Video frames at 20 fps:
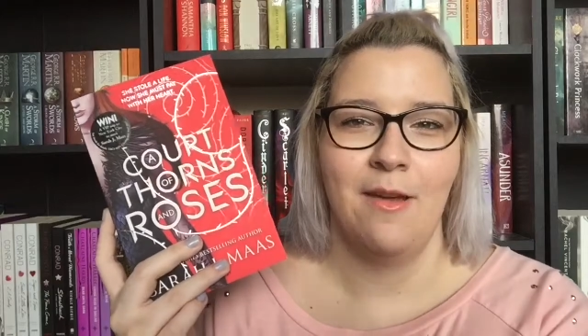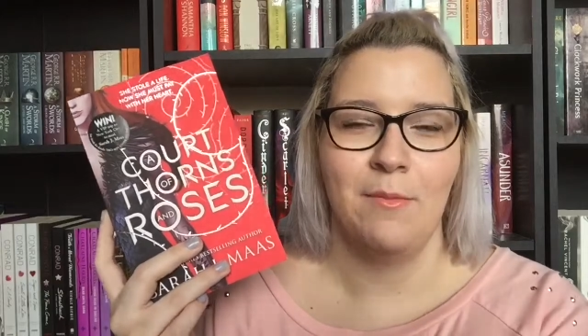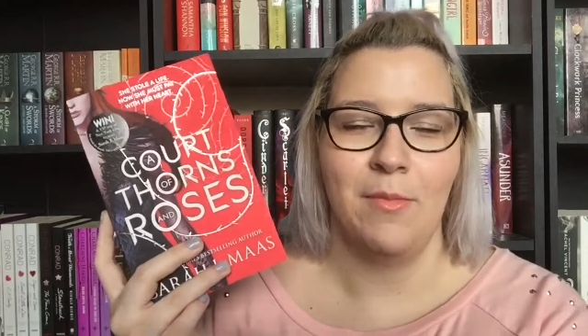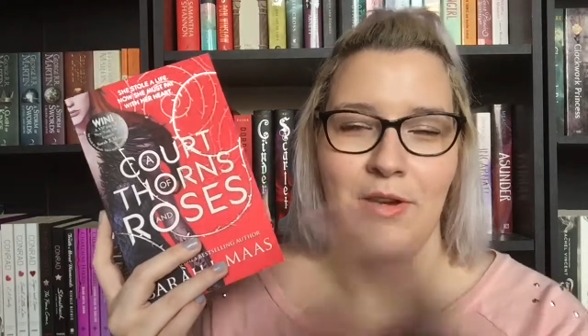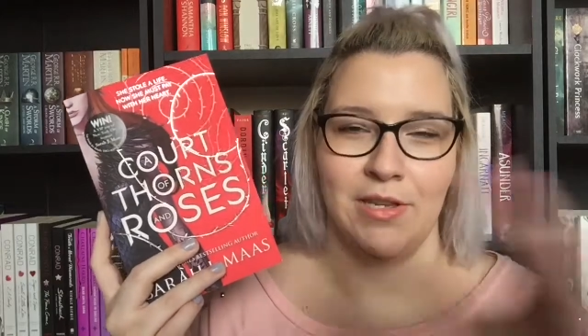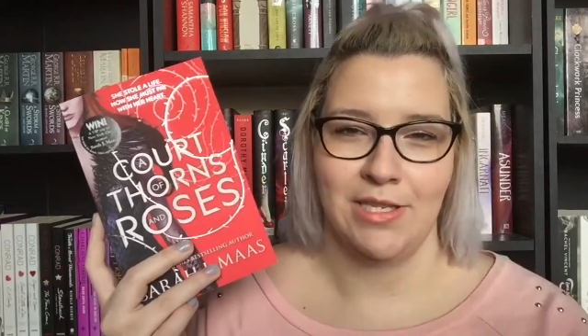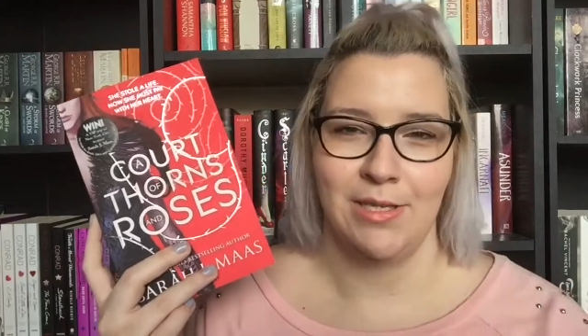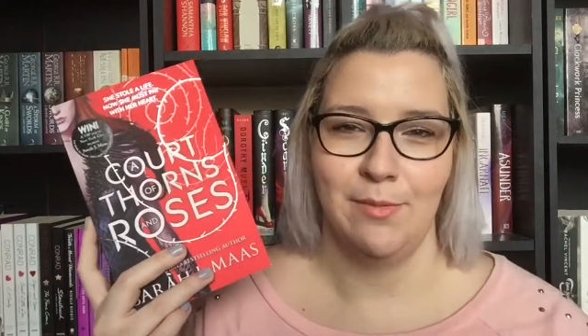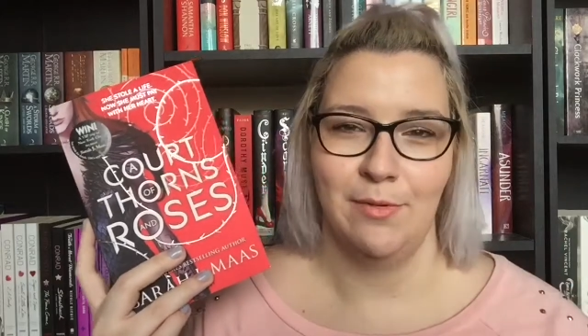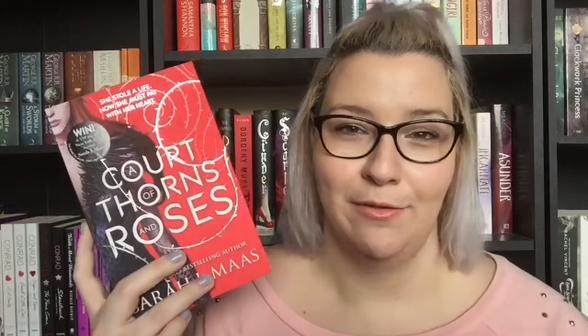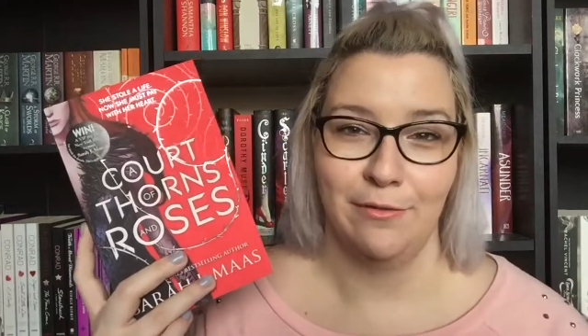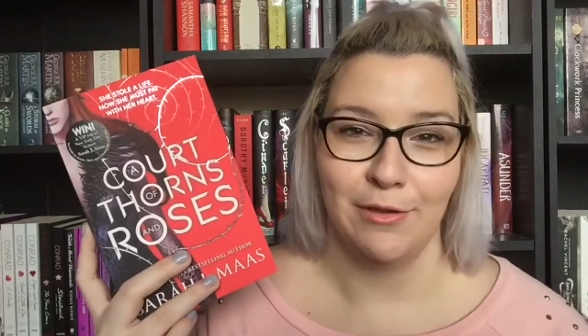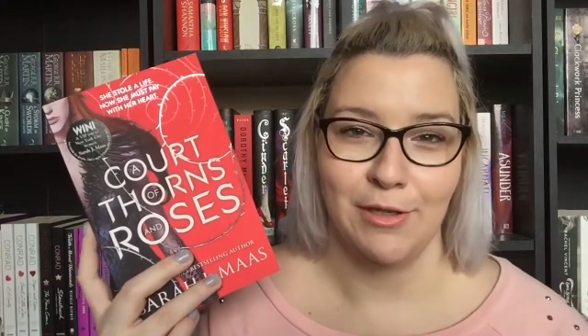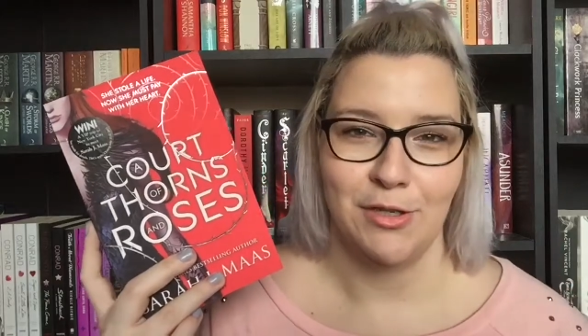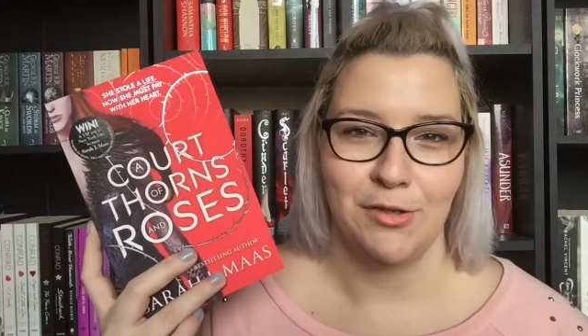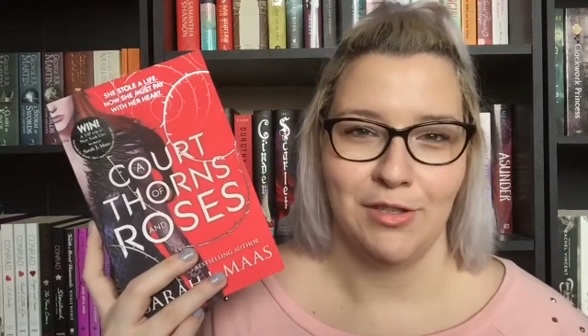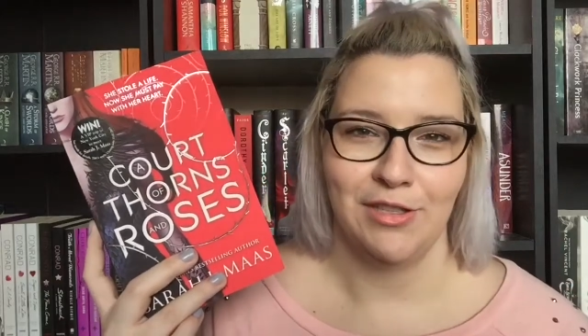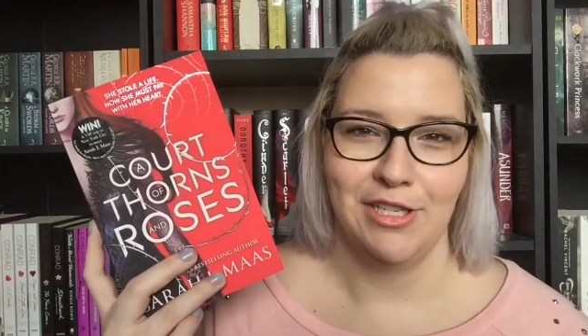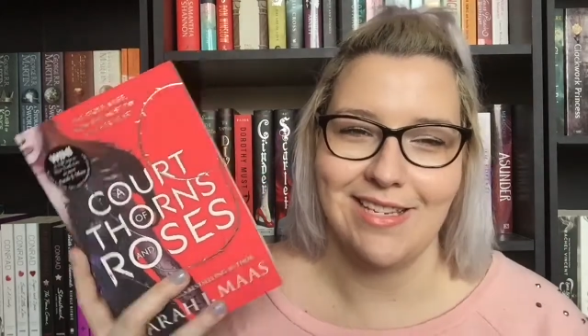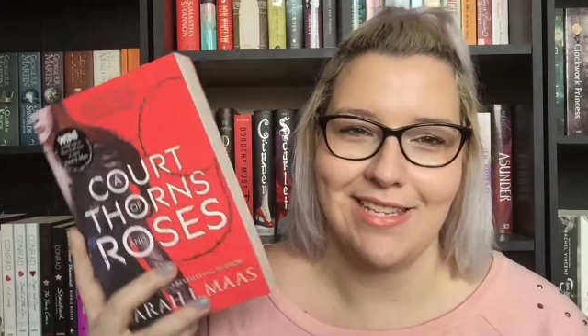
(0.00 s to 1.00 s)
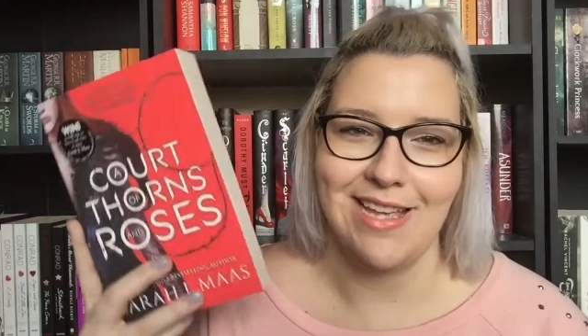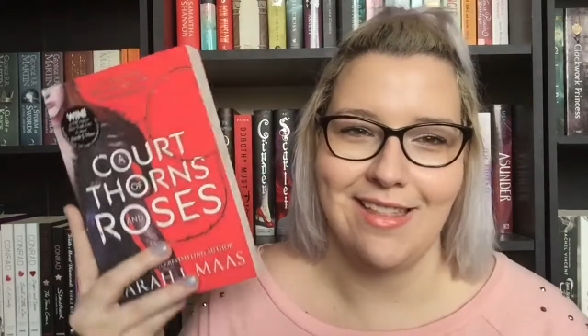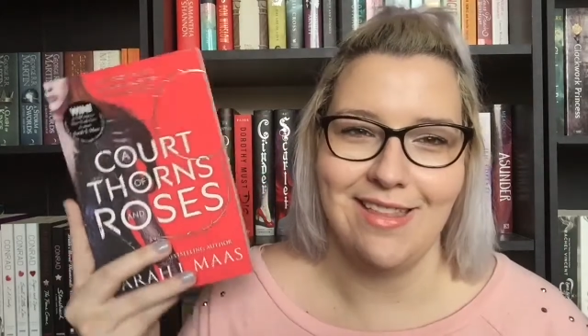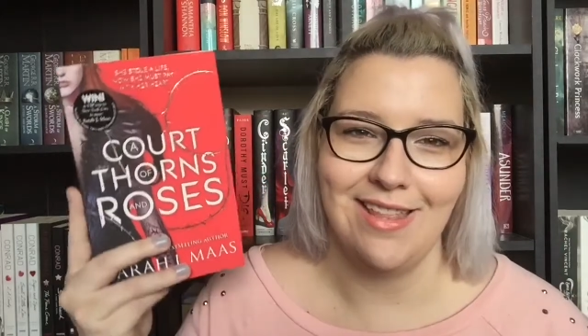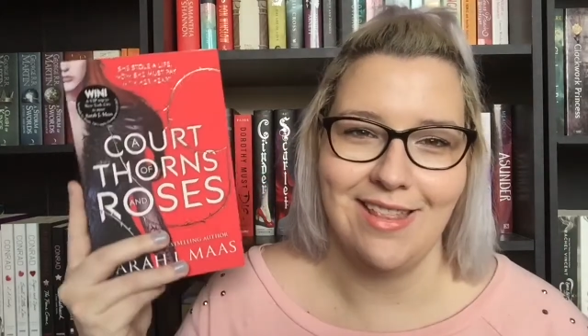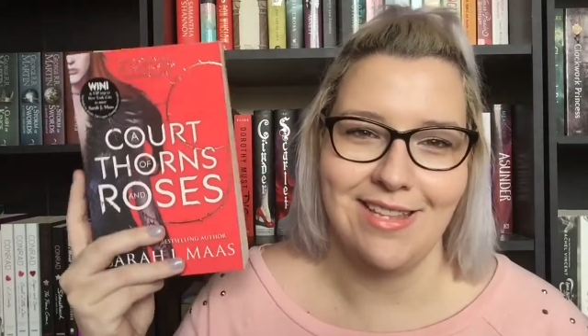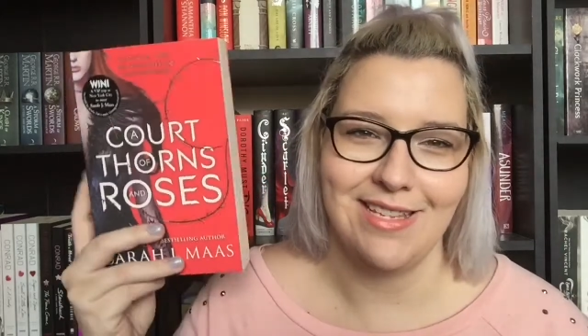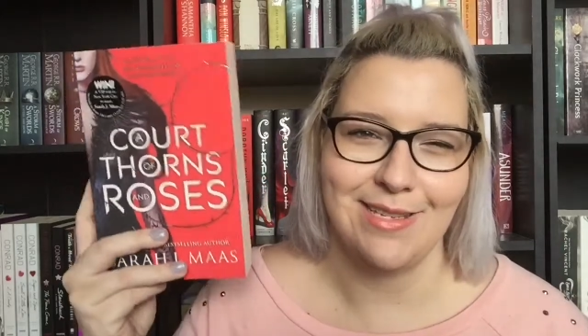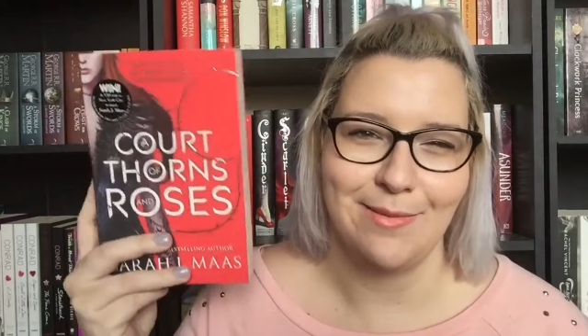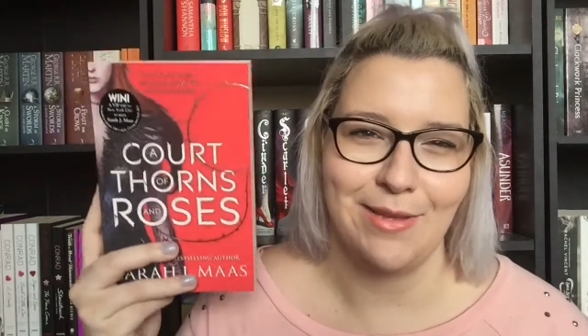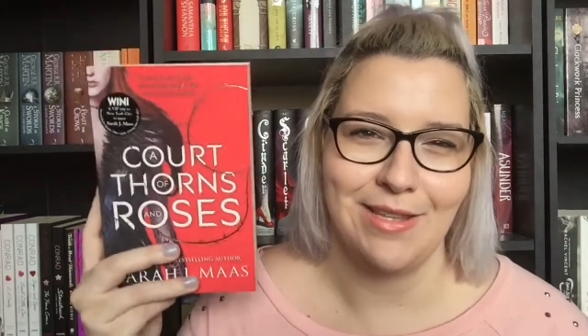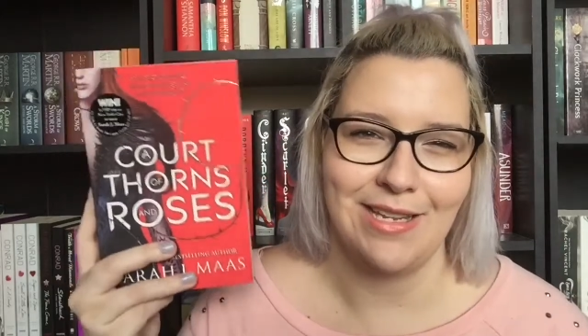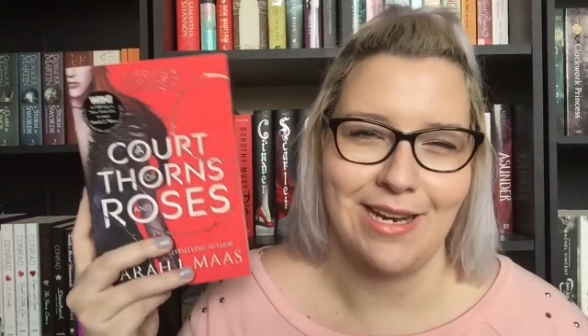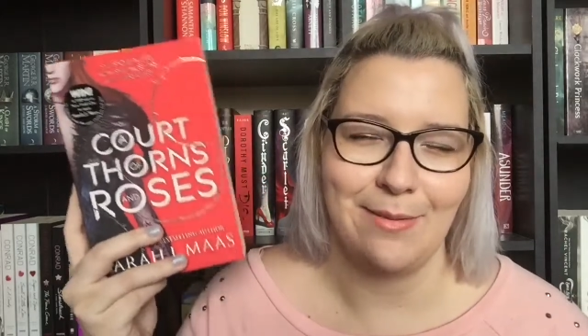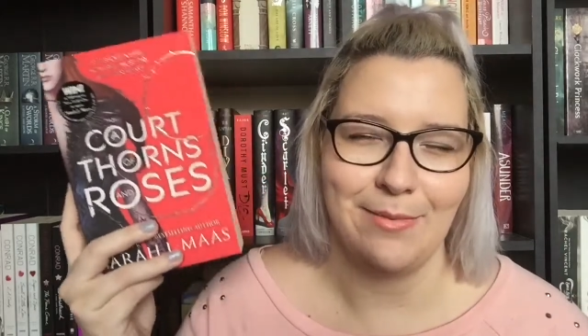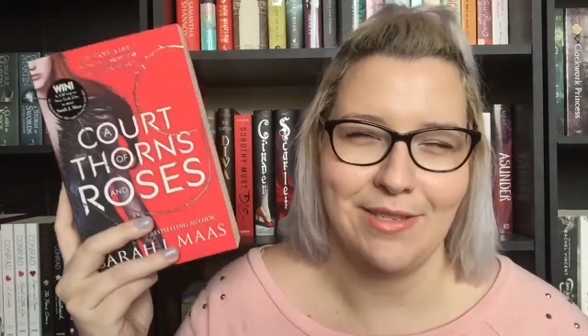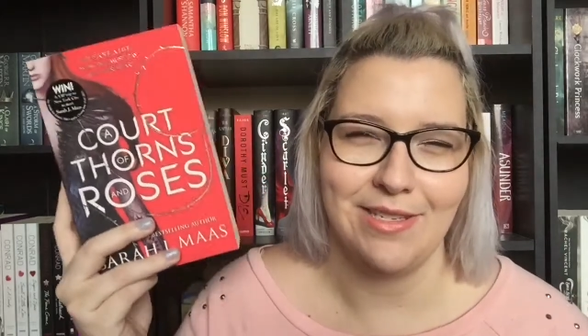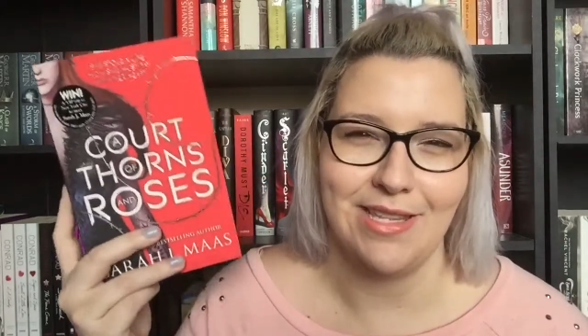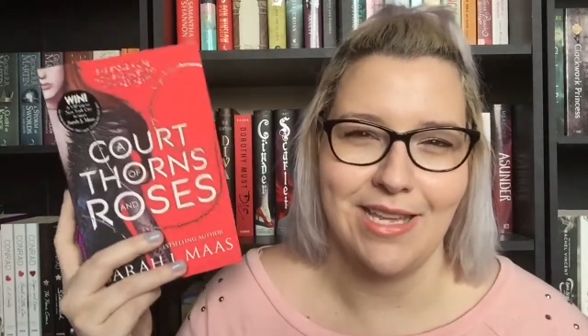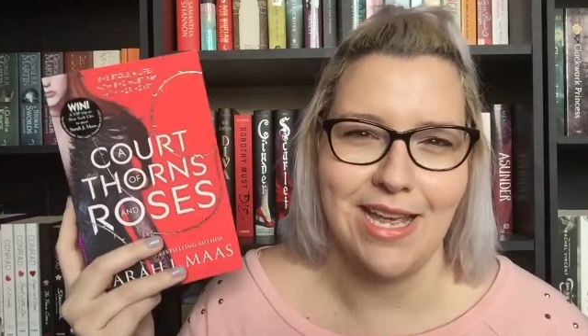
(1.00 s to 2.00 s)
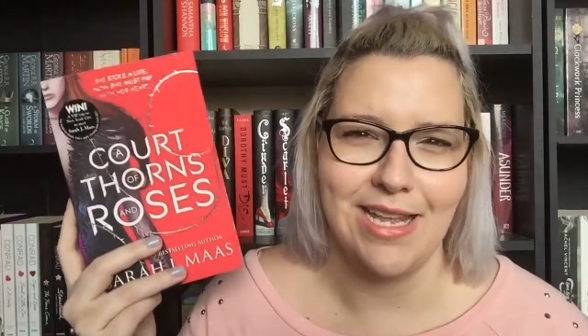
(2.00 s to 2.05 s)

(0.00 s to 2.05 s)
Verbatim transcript: possible for a trilogy, and then there's something that happens at